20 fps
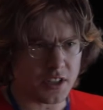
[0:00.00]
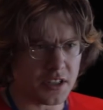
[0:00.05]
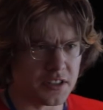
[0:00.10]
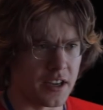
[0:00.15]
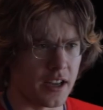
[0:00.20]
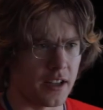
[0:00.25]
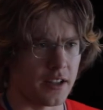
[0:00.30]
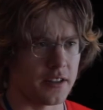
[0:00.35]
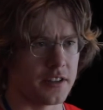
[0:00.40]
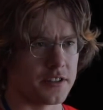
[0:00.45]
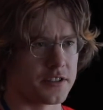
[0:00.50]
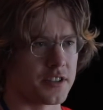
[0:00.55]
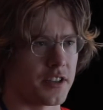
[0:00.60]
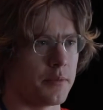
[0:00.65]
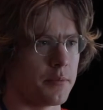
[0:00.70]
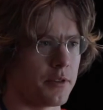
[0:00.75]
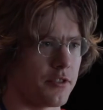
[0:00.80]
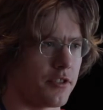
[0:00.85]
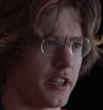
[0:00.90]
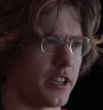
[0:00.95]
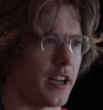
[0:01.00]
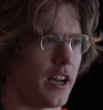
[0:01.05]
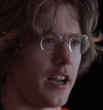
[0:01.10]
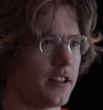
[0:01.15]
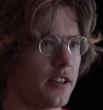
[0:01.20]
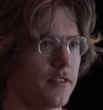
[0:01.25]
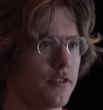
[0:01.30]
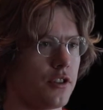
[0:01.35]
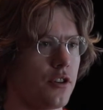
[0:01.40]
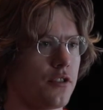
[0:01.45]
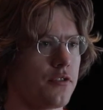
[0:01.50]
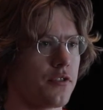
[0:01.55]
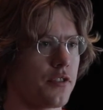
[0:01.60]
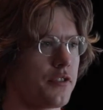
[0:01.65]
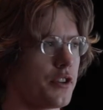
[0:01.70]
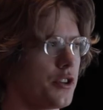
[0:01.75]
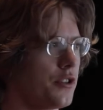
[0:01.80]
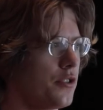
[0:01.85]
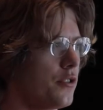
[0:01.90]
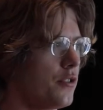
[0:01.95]
it's going to be a really high-level
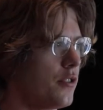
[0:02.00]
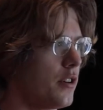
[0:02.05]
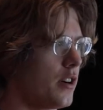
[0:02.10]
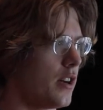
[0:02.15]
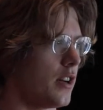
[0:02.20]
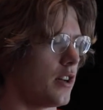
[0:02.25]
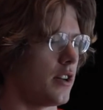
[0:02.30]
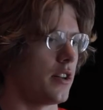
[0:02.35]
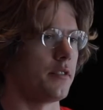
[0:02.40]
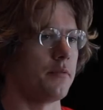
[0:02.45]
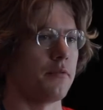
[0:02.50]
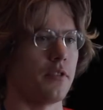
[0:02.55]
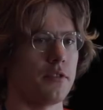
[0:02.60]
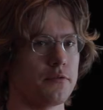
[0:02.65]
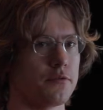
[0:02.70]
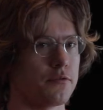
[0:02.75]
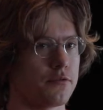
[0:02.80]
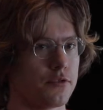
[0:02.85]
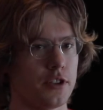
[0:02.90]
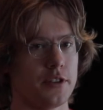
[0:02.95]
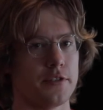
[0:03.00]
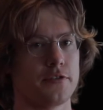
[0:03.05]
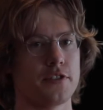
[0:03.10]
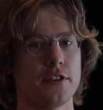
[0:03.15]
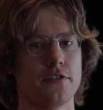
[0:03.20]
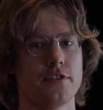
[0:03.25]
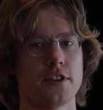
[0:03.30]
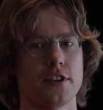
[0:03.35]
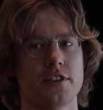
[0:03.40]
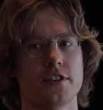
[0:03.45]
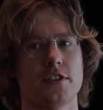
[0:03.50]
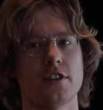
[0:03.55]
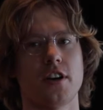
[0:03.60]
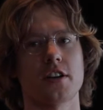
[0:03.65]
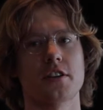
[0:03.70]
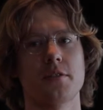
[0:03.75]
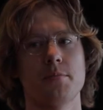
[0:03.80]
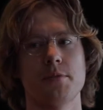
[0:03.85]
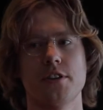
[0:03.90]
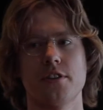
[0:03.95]
overview. Really feel free to
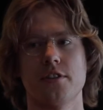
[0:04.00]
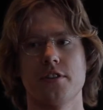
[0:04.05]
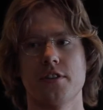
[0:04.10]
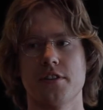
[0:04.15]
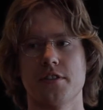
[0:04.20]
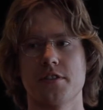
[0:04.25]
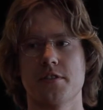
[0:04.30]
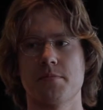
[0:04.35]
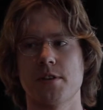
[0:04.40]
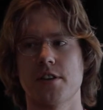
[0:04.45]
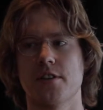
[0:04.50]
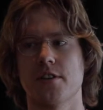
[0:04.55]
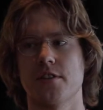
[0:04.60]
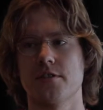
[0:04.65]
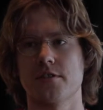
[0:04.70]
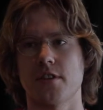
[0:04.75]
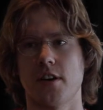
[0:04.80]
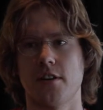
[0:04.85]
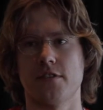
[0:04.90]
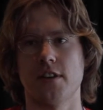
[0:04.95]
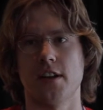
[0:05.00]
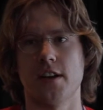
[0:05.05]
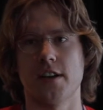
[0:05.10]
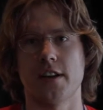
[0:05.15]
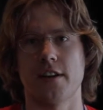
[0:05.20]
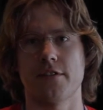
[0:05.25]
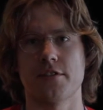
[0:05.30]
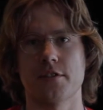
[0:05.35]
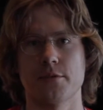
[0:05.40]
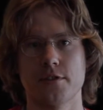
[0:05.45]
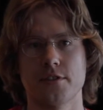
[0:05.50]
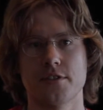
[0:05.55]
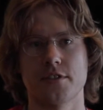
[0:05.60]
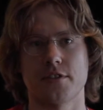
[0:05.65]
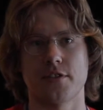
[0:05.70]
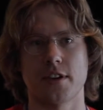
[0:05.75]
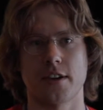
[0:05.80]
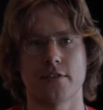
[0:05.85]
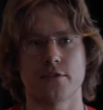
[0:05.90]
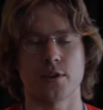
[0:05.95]
talk to me or any of the speakers offline afterwards
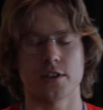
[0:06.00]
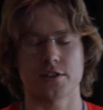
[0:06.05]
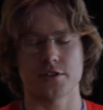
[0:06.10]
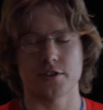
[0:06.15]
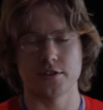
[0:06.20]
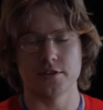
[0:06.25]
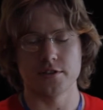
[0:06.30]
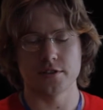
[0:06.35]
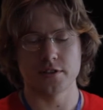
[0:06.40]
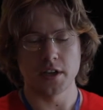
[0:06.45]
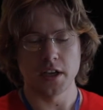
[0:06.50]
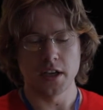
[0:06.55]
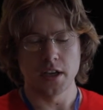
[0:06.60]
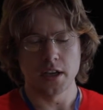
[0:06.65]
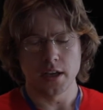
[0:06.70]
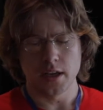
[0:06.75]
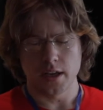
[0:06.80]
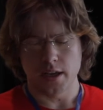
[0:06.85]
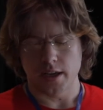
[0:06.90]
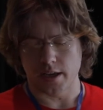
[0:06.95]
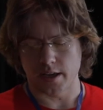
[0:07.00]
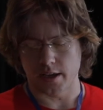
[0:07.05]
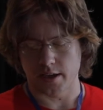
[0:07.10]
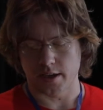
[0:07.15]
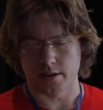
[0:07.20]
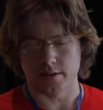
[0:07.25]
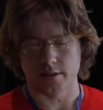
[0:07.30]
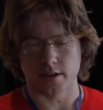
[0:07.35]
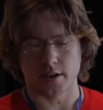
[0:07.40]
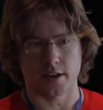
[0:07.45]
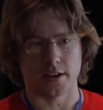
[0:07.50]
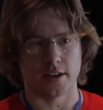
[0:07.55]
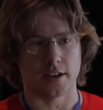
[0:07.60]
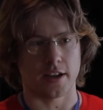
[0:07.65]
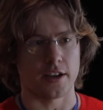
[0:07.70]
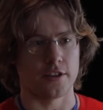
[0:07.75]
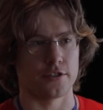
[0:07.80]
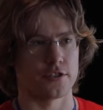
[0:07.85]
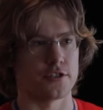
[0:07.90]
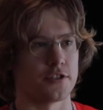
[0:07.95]
if you have questions. And
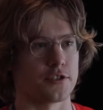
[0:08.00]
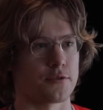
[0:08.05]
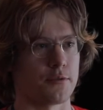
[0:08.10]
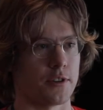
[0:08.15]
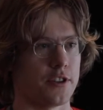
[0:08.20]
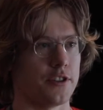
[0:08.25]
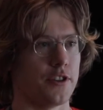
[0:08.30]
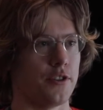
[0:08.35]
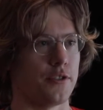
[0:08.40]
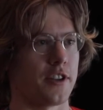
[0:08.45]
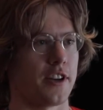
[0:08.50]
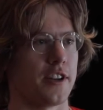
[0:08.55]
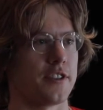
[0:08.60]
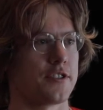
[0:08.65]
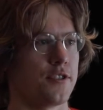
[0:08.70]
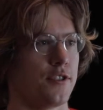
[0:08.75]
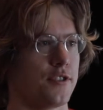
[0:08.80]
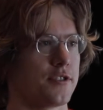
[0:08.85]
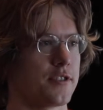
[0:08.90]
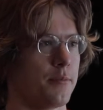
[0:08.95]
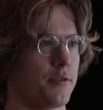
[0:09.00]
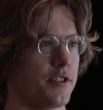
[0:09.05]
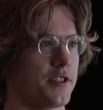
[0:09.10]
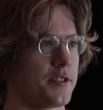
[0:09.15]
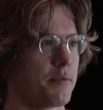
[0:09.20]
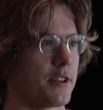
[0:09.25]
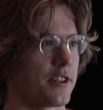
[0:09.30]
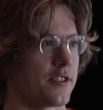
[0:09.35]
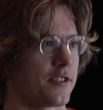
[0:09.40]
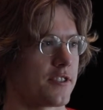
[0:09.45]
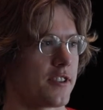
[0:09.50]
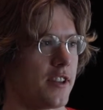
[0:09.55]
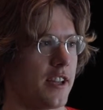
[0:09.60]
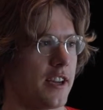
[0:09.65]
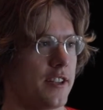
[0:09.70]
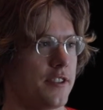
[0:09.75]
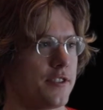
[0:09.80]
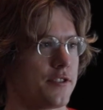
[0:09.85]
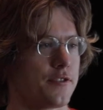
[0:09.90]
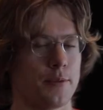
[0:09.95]
I also just want to note that I stole some of the speaker's
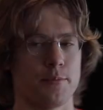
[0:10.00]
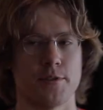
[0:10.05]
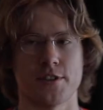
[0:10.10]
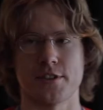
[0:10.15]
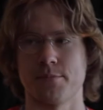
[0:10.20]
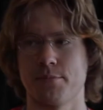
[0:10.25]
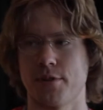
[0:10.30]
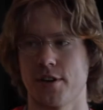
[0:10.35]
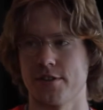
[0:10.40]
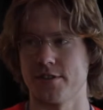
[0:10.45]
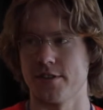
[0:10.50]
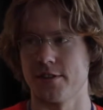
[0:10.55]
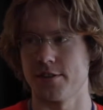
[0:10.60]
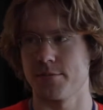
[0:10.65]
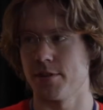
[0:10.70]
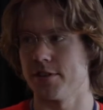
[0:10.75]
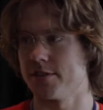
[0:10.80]
slides for bits and parts of this